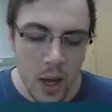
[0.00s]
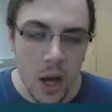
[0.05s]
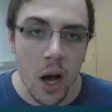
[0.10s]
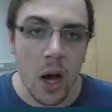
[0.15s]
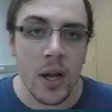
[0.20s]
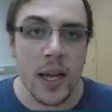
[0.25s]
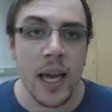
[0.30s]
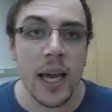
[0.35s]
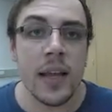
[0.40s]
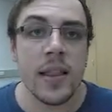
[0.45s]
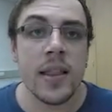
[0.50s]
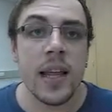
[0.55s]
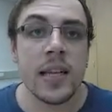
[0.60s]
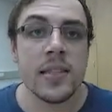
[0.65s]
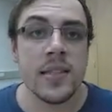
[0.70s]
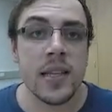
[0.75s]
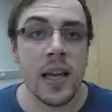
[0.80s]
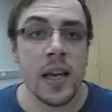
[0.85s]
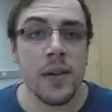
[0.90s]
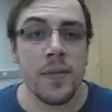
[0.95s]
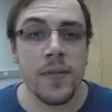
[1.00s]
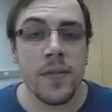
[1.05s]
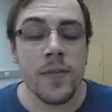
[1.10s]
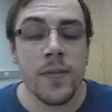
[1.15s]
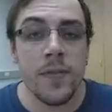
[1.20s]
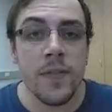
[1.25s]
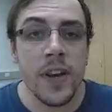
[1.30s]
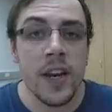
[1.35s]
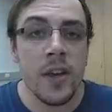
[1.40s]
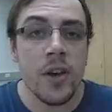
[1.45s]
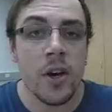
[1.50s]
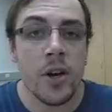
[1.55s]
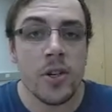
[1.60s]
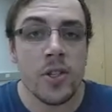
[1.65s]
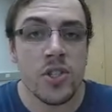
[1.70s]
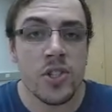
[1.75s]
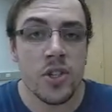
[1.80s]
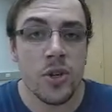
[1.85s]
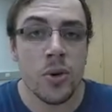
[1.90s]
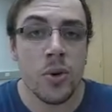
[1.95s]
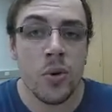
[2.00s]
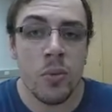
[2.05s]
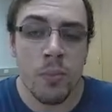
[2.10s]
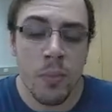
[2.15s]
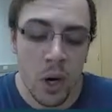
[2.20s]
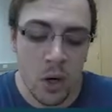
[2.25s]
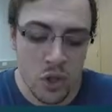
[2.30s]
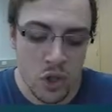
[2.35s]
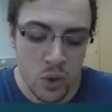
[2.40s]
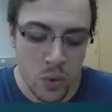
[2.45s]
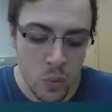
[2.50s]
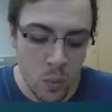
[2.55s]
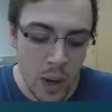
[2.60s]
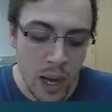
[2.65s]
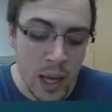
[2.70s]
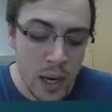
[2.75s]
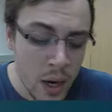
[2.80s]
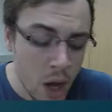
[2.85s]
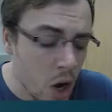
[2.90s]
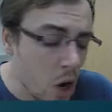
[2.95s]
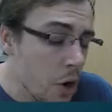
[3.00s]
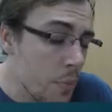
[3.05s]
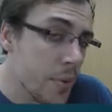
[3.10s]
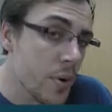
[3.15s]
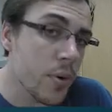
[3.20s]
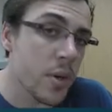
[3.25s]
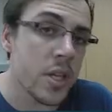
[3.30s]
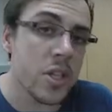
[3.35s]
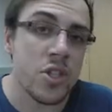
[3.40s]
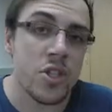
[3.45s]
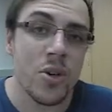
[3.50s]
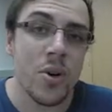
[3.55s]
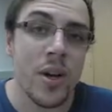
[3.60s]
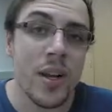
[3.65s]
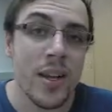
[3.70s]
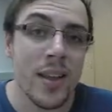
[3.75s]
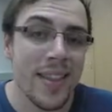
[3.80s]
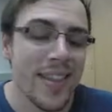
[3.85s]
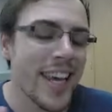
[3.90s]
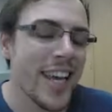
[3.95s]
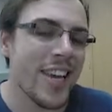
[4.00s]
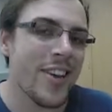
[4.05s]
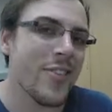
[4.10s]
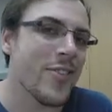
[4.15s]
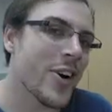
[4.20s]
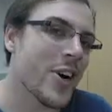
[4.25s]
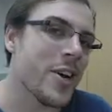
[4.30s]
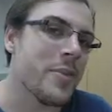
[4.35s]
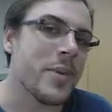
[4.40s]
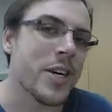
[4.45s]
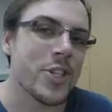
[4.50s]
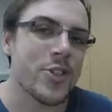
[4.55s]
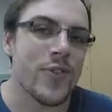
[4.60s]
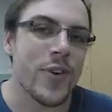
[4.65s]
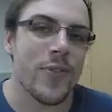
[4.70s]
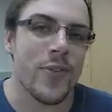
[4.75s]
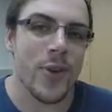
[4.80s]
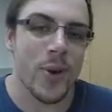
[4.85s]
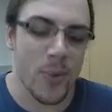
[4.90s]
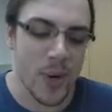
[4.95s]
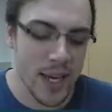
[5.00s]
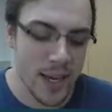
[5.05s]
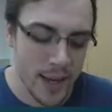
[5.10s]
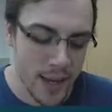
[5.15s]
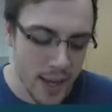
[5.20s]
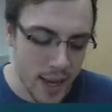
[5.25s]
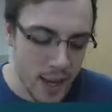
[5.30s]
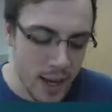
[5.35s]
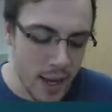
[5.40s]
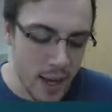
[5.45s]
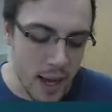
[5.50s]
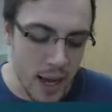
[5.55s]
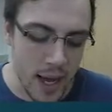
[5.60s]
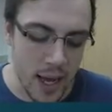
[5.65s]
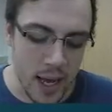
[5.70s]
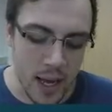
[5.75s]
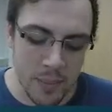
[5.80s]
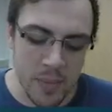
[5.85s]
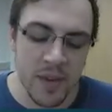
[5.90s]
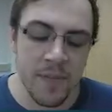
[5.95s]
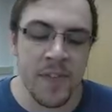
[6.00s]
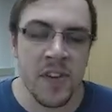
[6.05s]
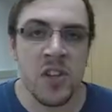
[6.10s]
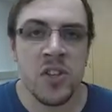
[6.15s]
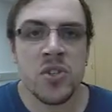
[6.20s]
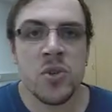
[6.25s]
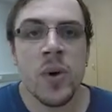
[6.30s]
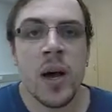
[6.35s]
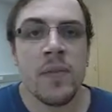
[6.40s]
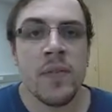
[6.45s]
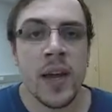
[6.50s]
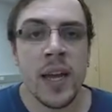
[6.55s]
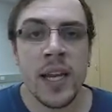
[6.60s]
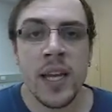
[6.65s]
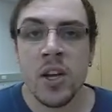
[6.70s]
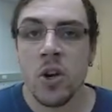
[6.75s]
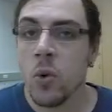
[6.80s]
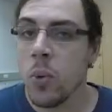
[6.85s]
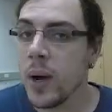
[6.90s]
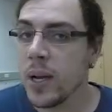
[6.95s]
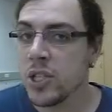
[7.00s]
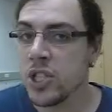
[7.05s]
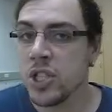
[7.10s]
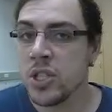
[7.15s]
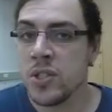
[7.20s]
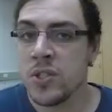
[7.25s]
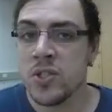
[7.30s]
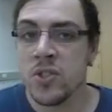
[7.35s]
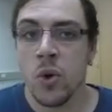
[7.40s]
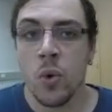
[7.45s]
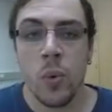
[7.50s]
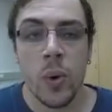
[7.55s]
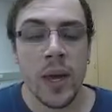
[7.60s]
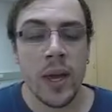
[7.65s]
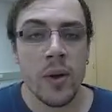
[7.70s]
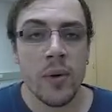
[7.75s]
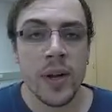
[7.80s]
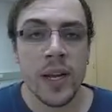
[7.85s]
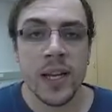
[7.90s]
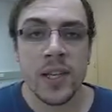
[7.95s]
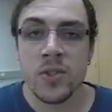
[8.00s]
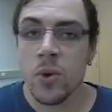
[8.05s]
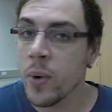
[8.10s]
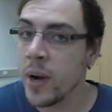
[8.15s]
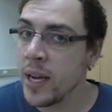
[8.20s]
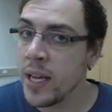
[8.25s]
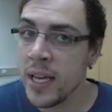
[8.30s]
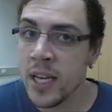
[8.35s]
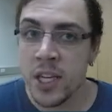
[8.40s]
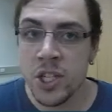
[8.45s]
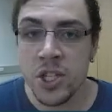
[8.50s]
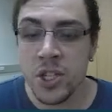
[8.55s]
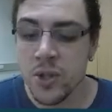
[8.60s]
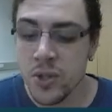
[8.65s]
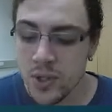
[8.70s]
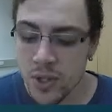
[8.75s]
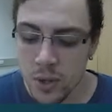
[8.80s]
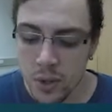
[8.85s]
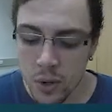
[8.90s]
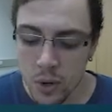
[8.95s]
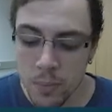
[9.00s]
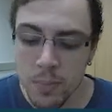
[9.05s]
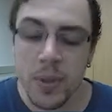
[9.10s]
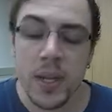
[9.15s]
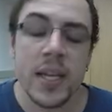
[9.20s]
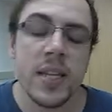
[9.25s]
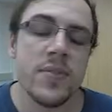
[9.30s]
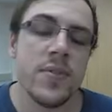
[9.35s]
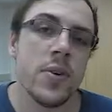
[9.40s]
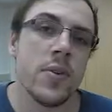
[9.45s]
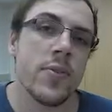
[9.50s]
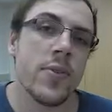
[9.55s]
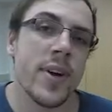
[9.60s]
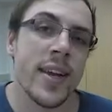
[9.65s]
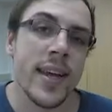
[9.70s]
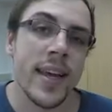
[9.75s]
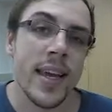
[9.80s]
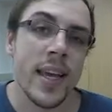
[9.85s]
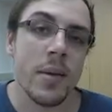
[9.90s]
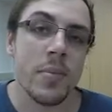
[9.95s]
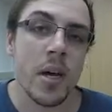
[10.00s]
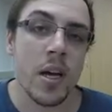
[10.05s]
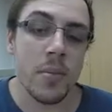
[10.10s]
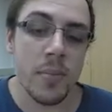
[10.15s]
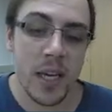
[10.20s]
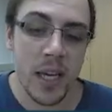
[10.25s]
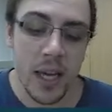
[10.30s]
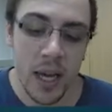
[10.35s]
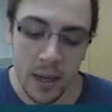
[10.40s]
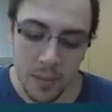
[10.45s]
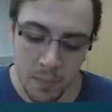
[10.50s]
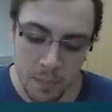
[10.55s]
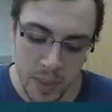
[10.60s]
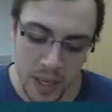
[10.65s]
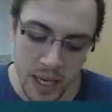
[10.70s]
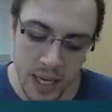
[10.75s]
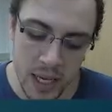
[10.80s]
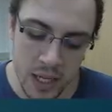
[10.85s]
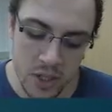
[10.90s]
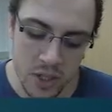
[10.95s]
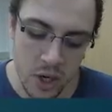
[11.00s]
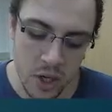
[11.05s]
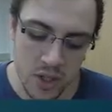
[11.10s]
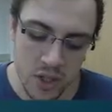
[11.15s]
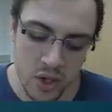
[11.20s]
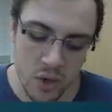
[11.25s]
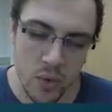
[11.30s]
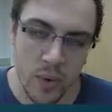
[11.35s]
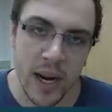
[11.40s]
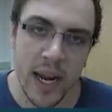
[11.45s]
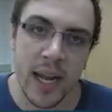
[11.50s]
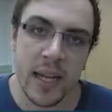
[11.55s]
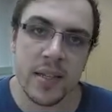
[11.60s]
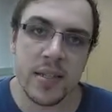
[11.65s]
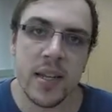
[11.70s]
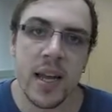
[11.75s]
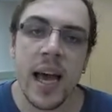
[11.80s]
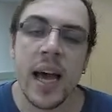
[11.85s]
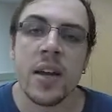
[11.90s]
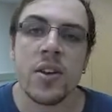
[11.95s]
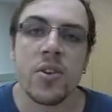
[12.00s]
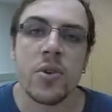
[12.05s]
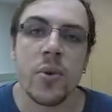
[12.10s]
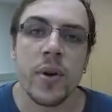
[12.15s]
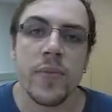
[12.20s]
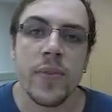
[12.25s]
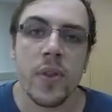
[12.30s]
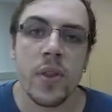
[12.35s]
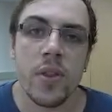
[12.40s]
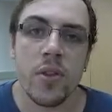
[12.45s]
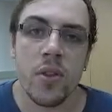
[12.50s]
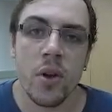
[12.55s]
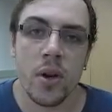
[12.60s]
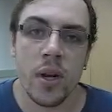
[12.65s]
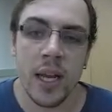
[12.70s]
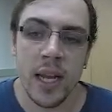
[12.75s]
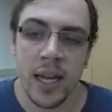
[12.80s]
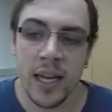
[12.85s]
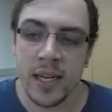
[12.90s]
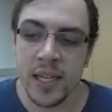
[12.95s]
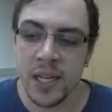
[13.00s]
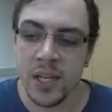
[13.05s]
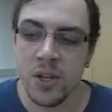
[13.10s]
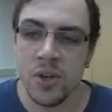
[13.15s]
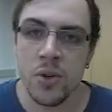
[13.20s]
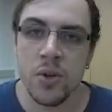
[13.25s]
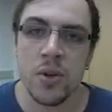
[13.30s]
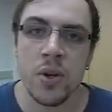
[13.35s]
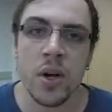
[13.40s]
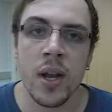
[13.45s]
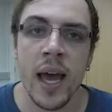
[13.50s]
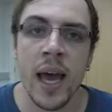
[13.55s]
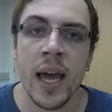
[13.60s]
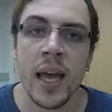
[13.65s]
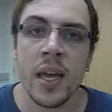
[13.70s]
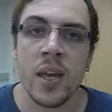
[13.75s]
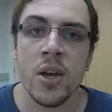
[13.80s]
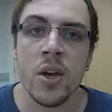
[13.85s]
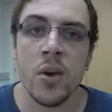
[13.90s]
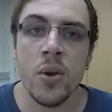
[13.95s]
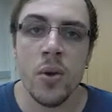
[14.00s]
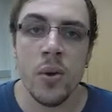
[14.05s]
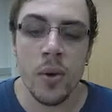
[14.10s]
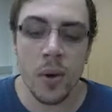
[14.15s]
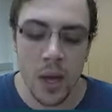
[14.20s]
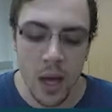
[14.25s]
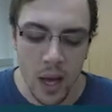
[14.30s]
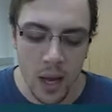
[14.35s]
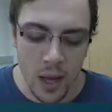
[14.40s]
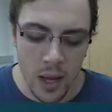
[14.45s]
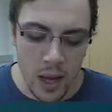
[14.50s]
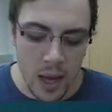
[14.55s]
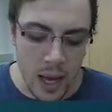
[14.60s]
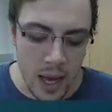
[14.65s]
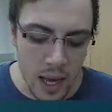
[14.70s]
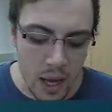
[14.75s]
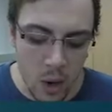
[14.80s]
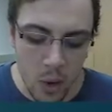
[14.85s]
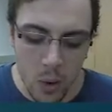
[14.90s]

Okay, that's it for video 2, module 1. I hope you all enjoyed it. Thank you very much for viewing. Um, if you do have any questions, queries, or any issues at all, please feel free to email me at b.grant at griffith.edu.au. Uh,